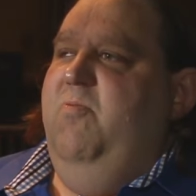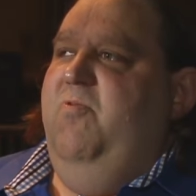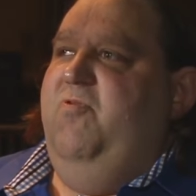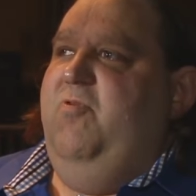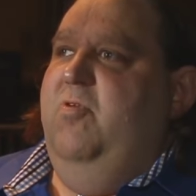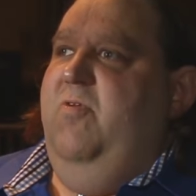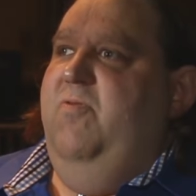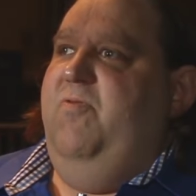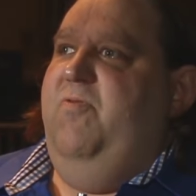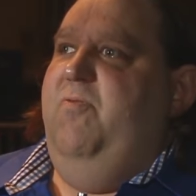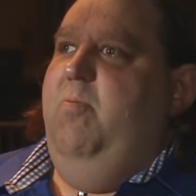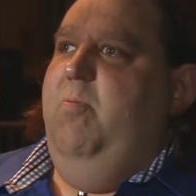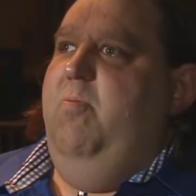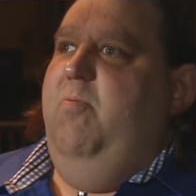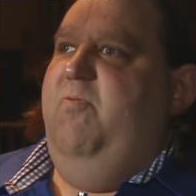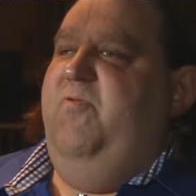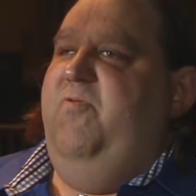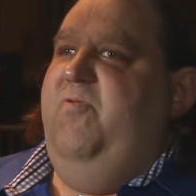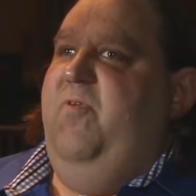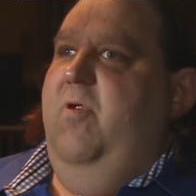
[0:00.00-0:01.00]
sort of
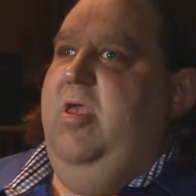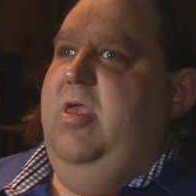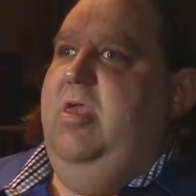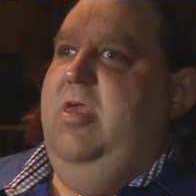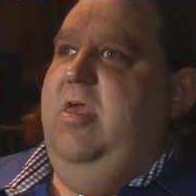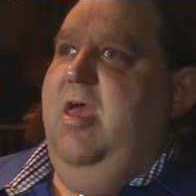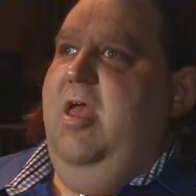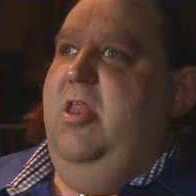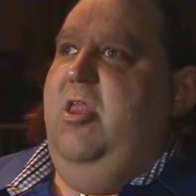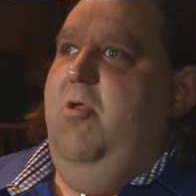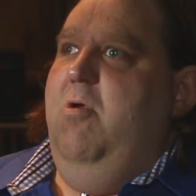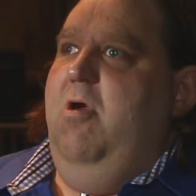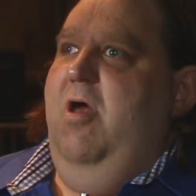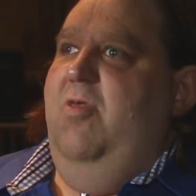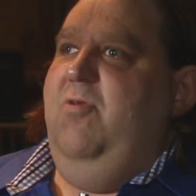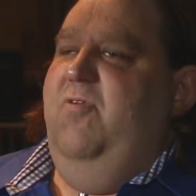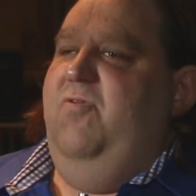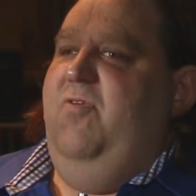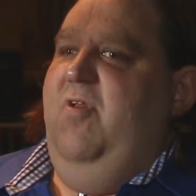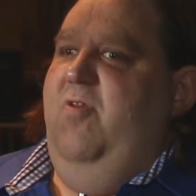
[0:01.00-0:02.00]
forget your
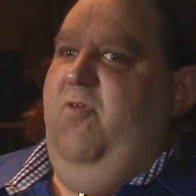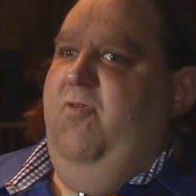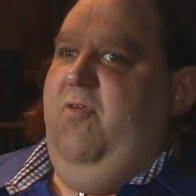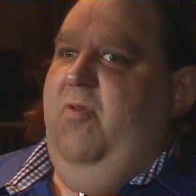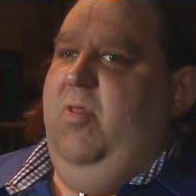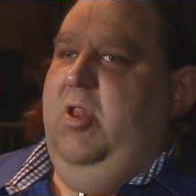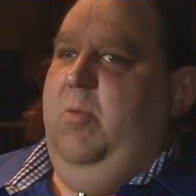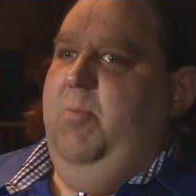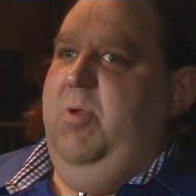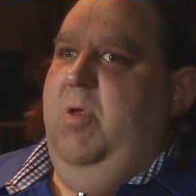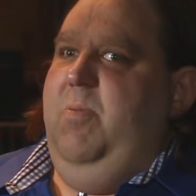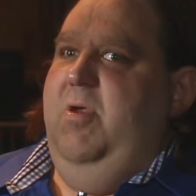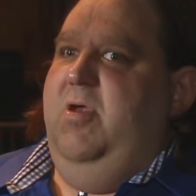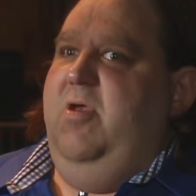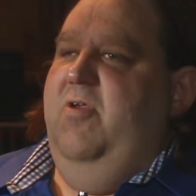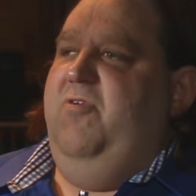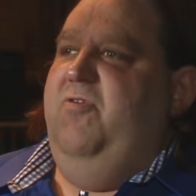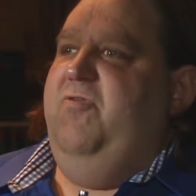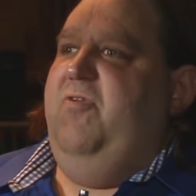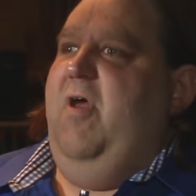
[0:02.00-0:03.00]
other senses a little bit
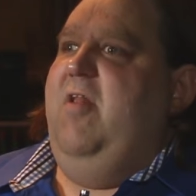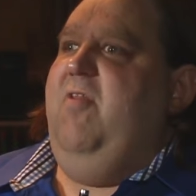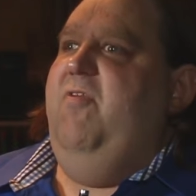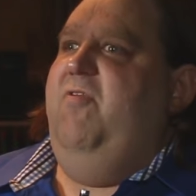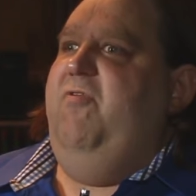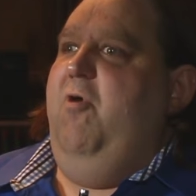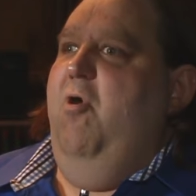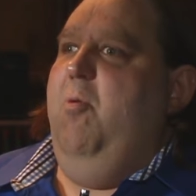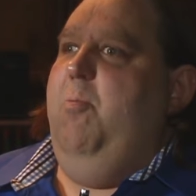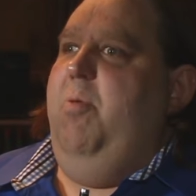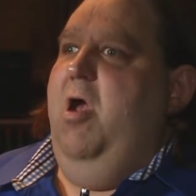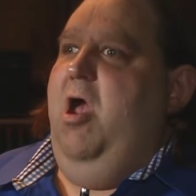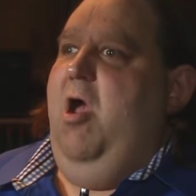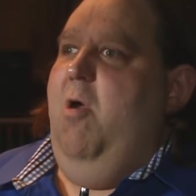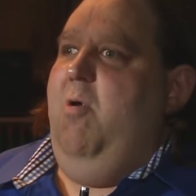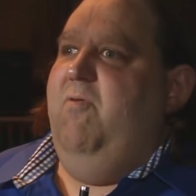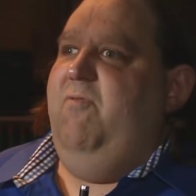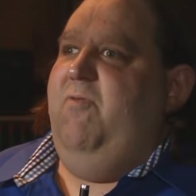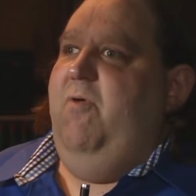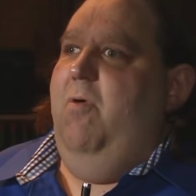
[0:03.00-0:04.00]
because sight's so
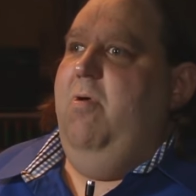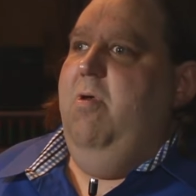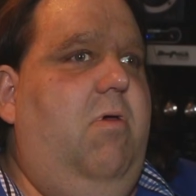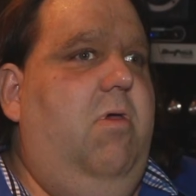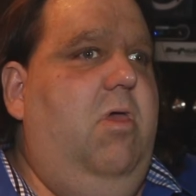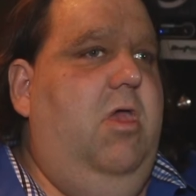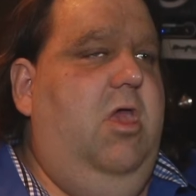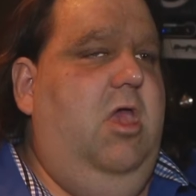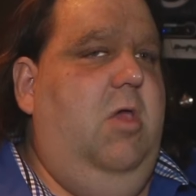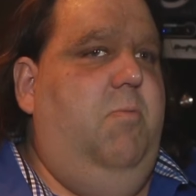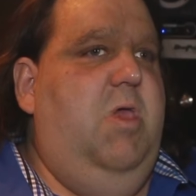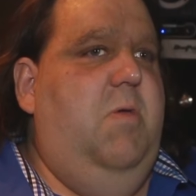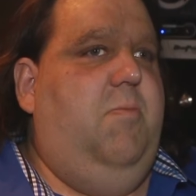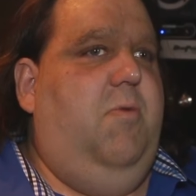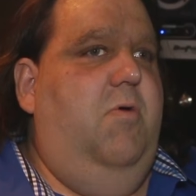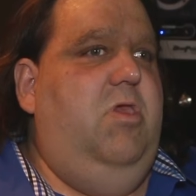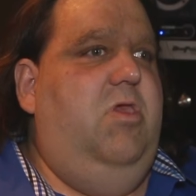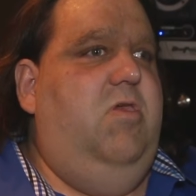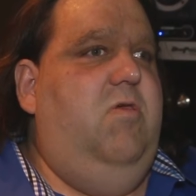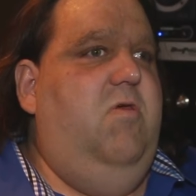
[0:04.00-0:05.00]
powerful and
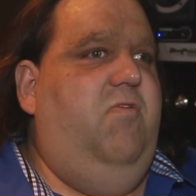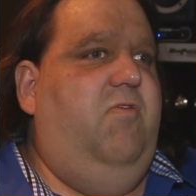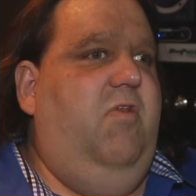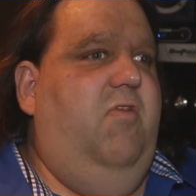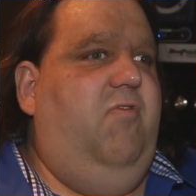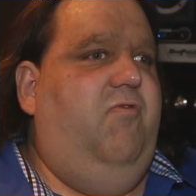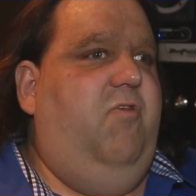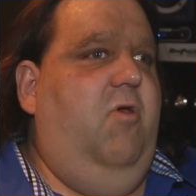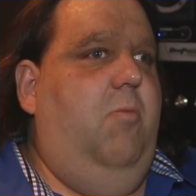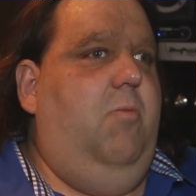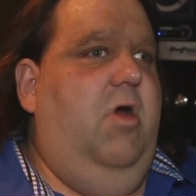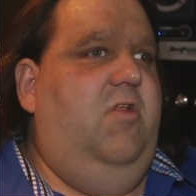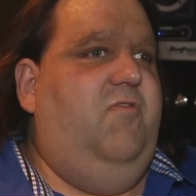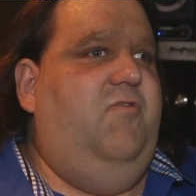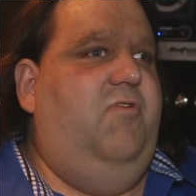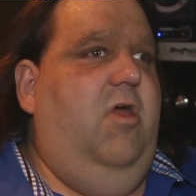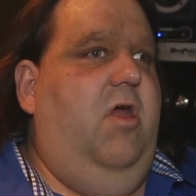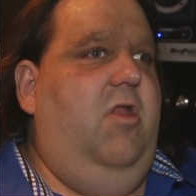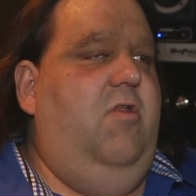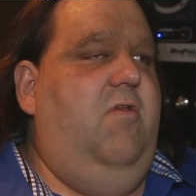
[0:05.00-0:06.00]
people use it so much
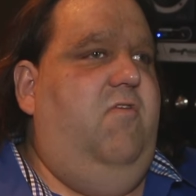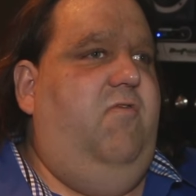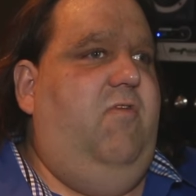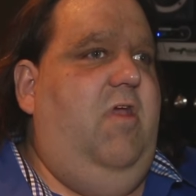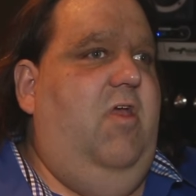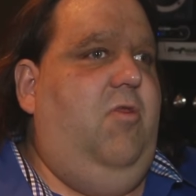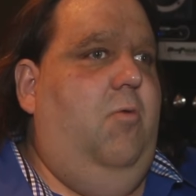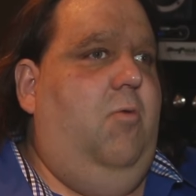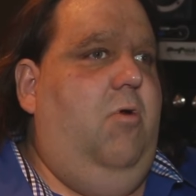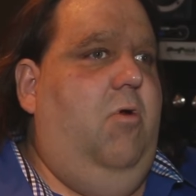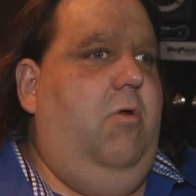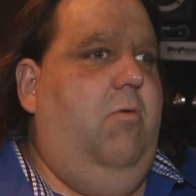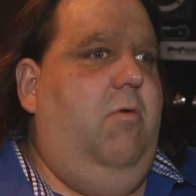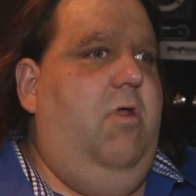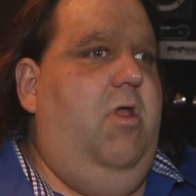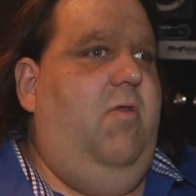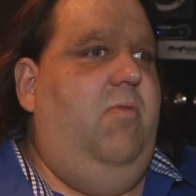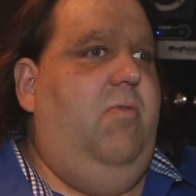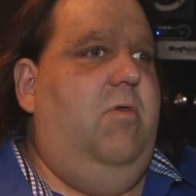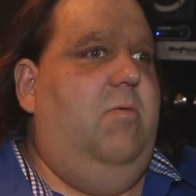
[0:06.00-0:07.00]
to understand the world
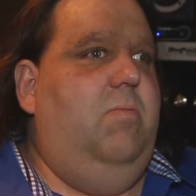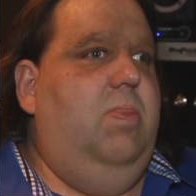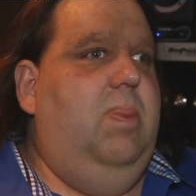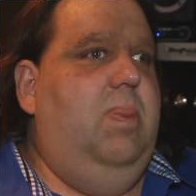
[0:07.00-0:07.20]
around them.